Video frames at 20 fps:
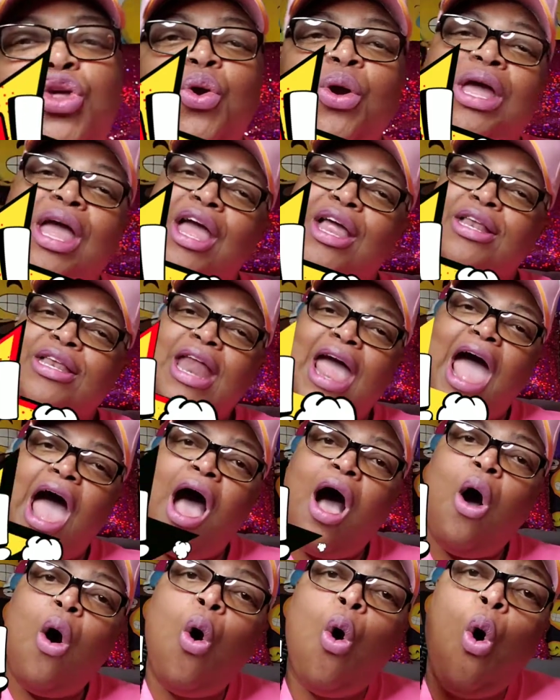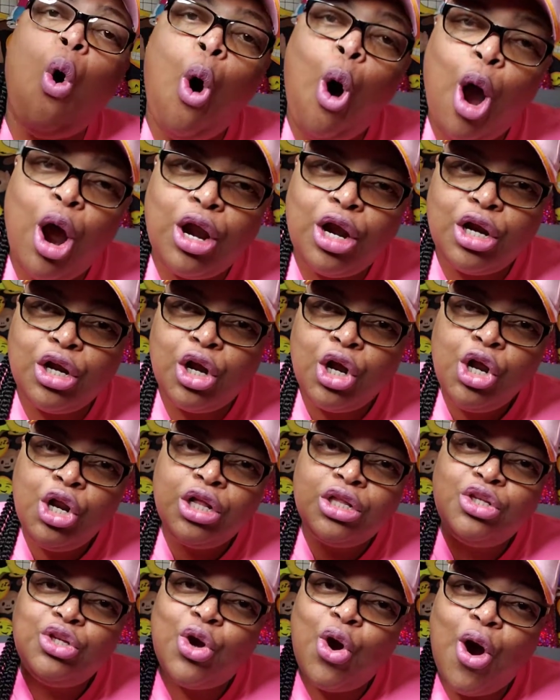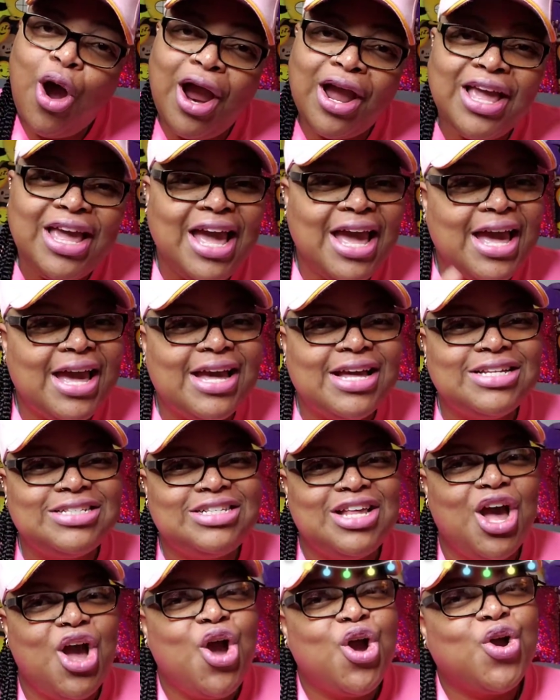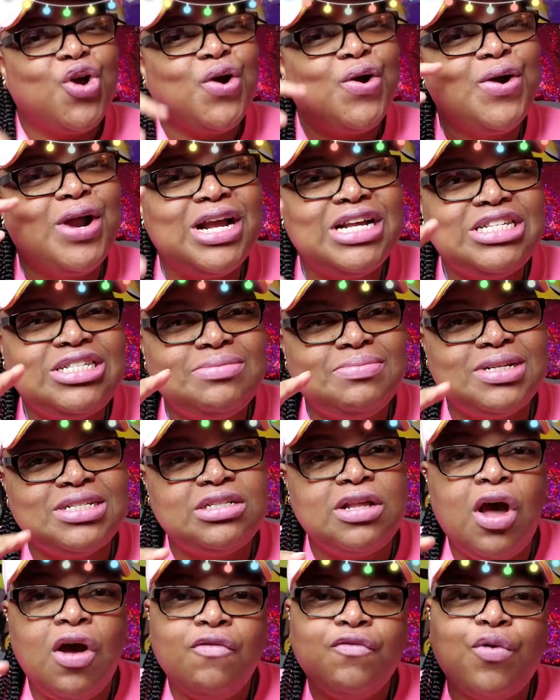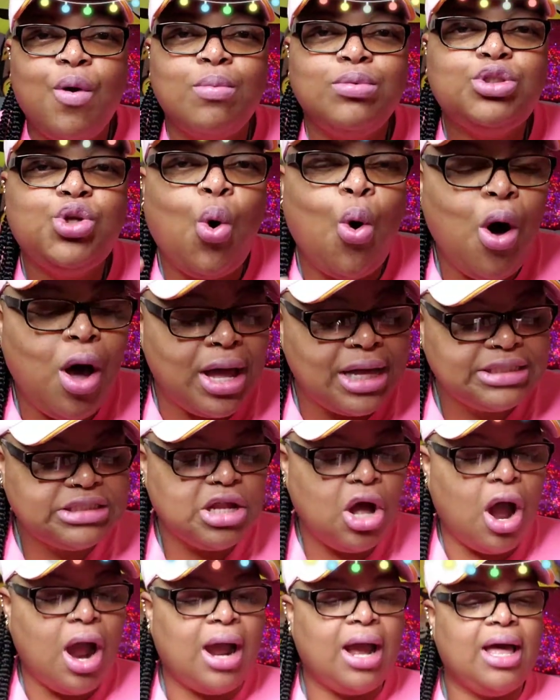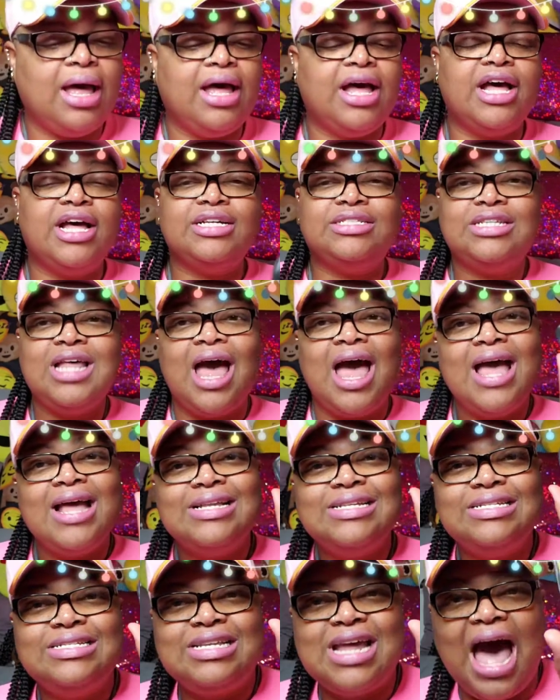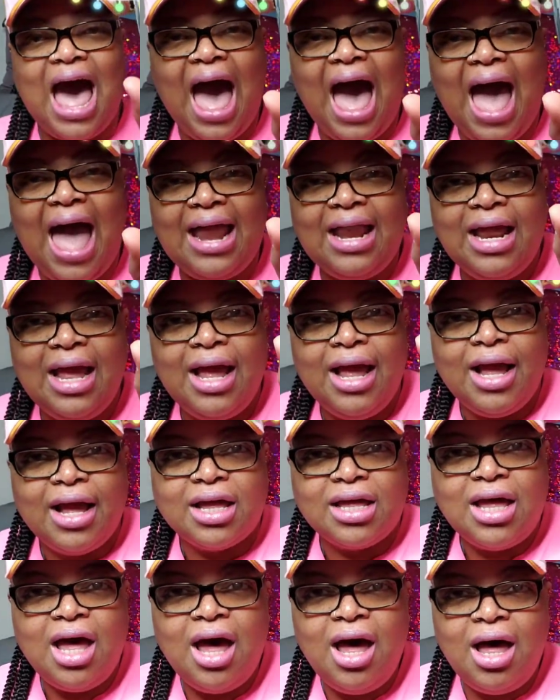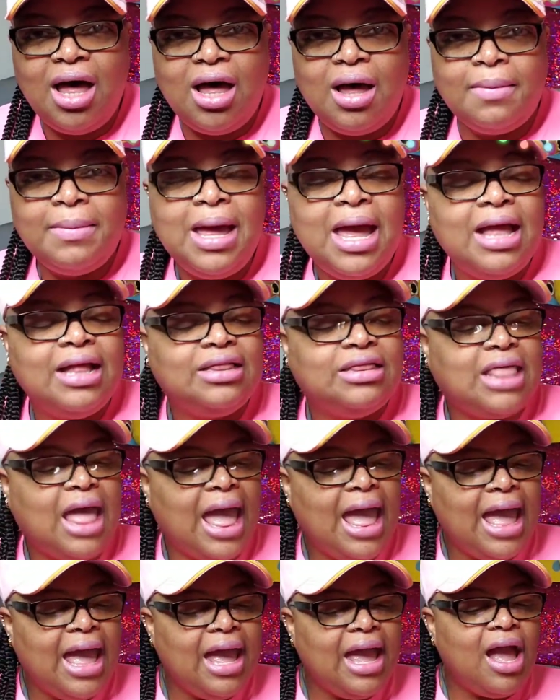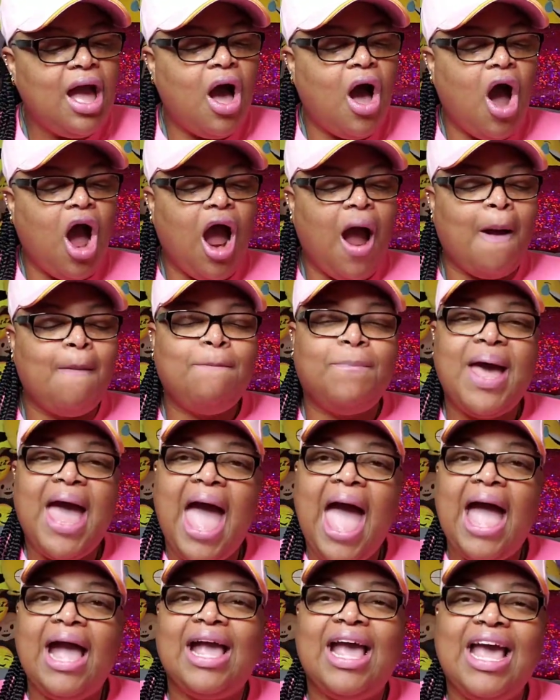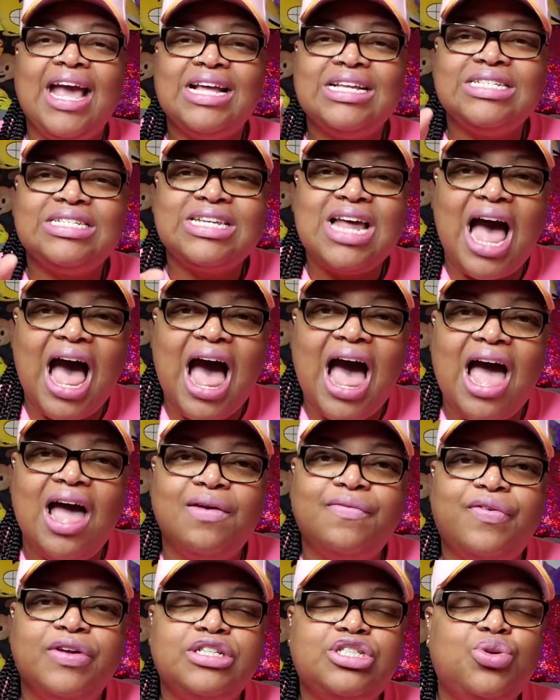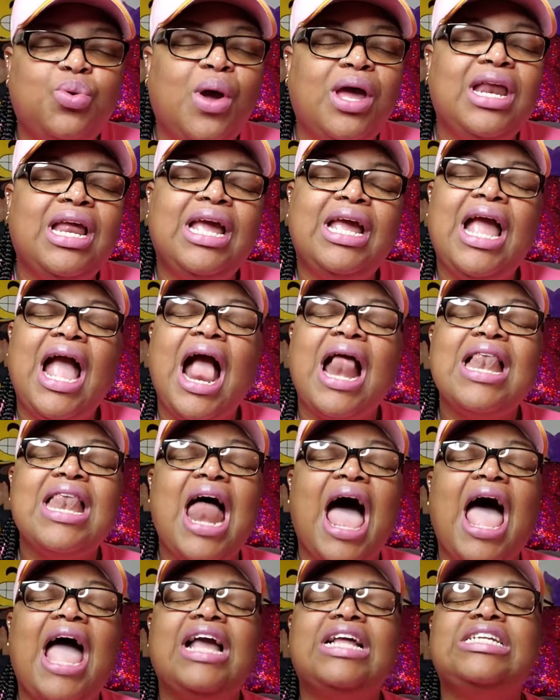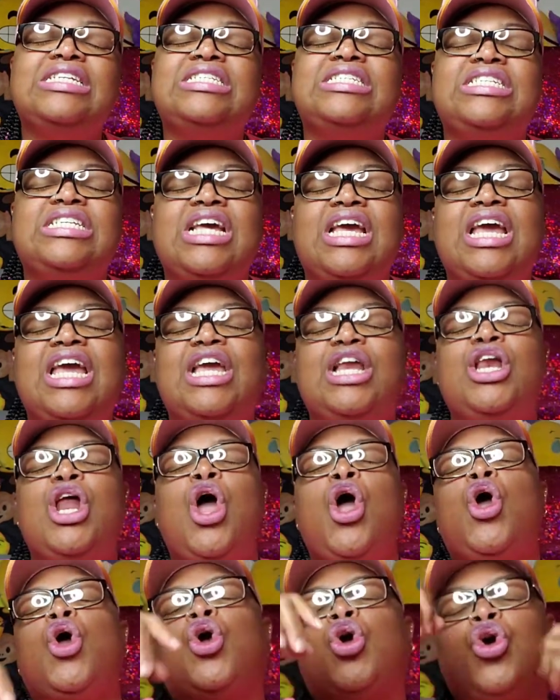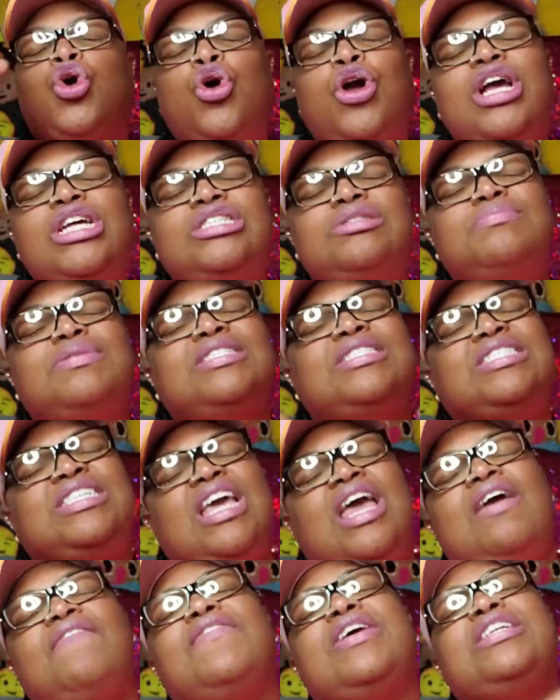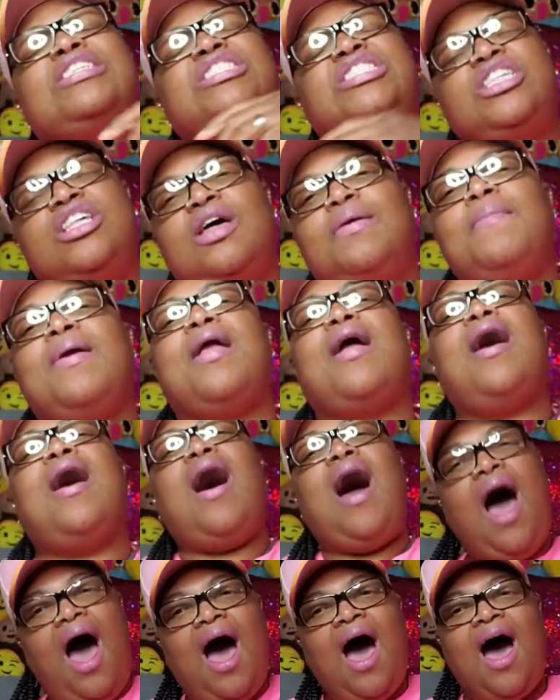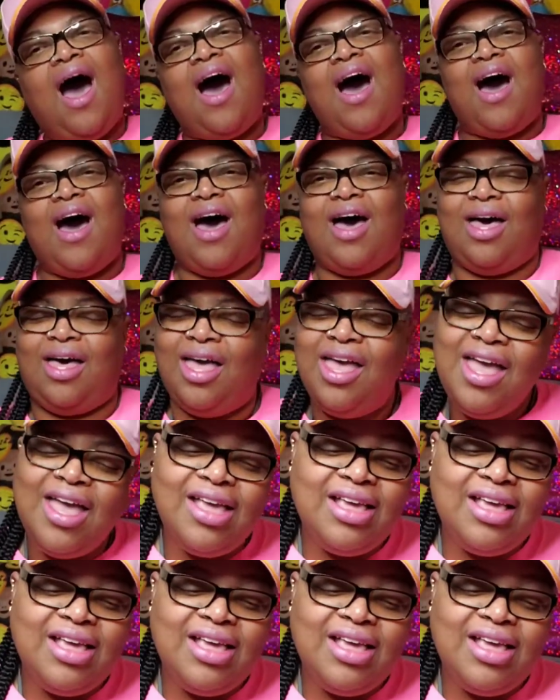You can now order your kids Christmas from Us.com. They are back in time for 2019 Christmas. Give it to me. Ah,